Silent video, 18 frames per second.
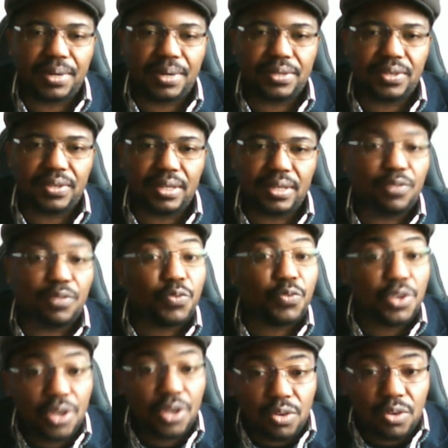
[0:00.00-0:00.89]
President. If
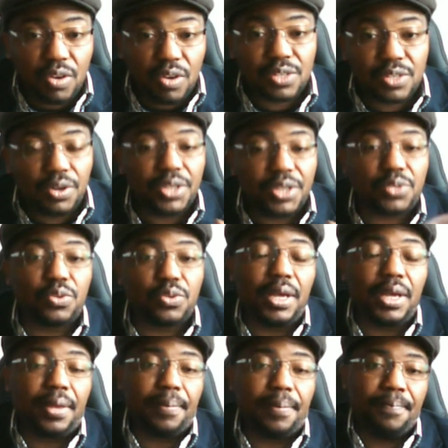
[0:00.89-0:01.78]
you don't know it
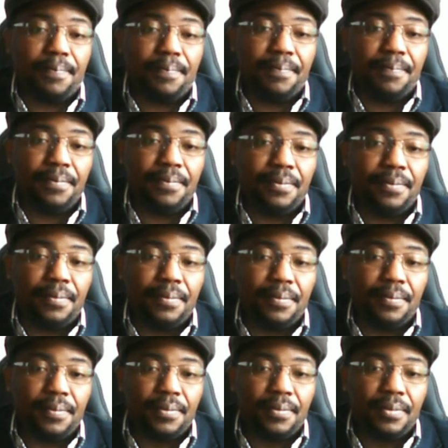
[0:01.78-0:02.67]
today.
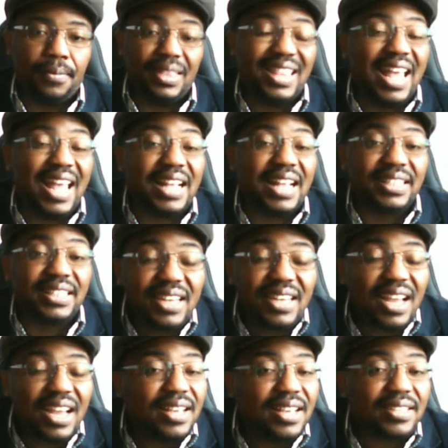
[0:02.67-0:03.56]

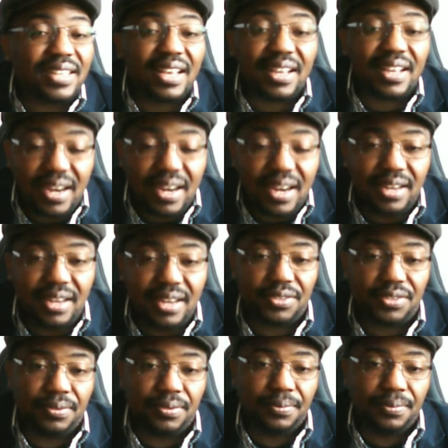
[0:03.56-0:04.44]
Nigeria is a great
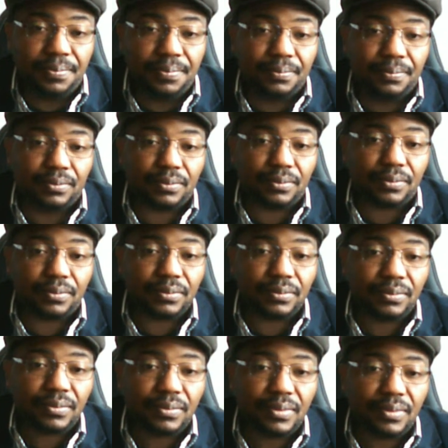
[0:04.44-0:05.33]
nation,
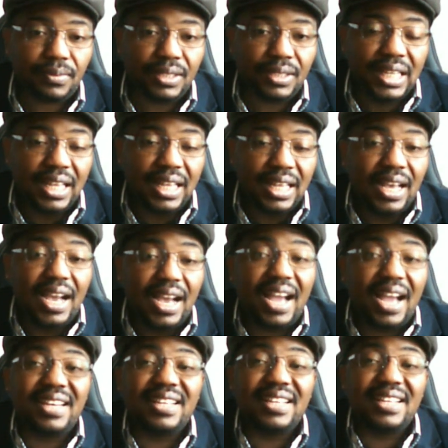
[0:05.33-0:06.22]

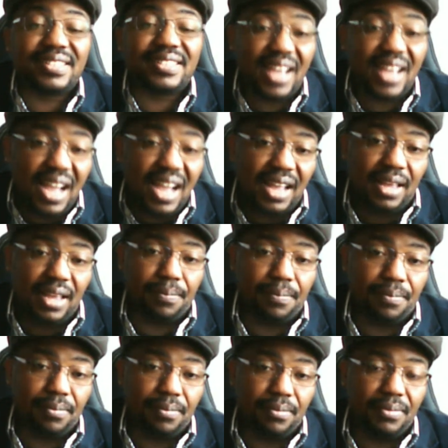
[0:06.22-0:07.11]
and it's
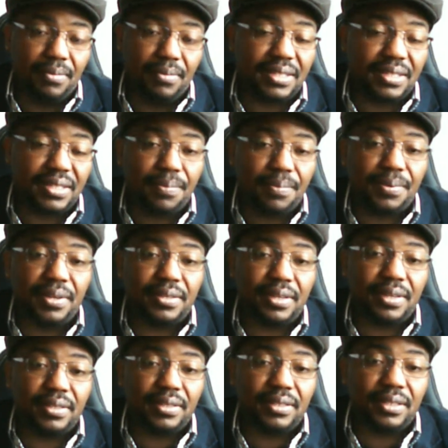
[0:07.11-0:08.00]
time, Mr.
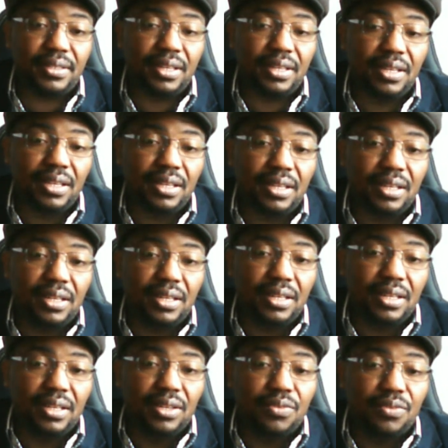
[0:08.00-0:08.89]
President,
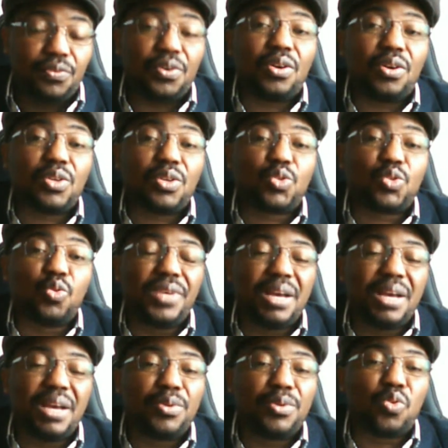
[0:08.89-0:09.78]
for us to
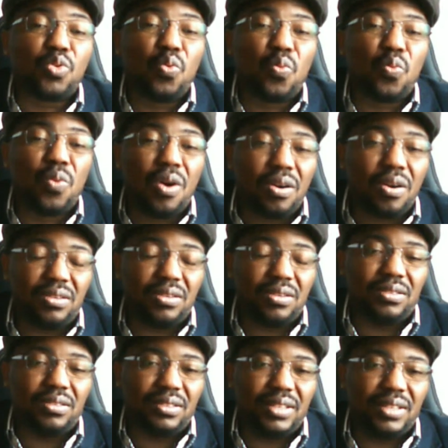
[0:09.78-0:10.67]
be able to work
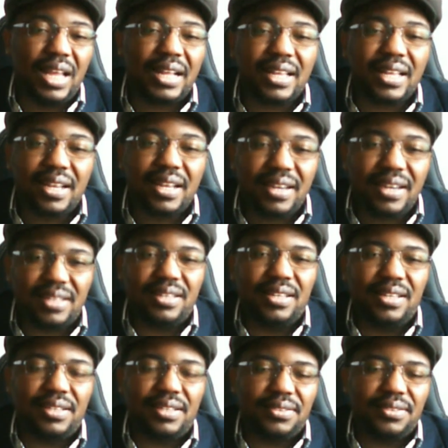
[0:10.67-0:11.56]
like a great
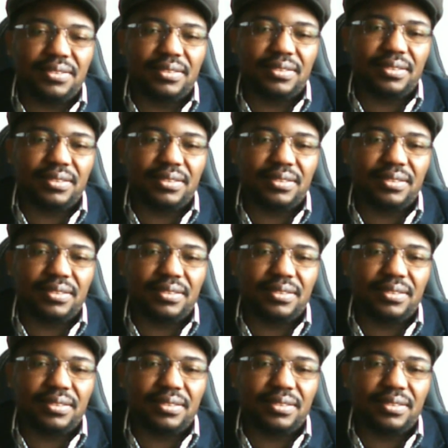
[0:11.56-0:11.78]
nation.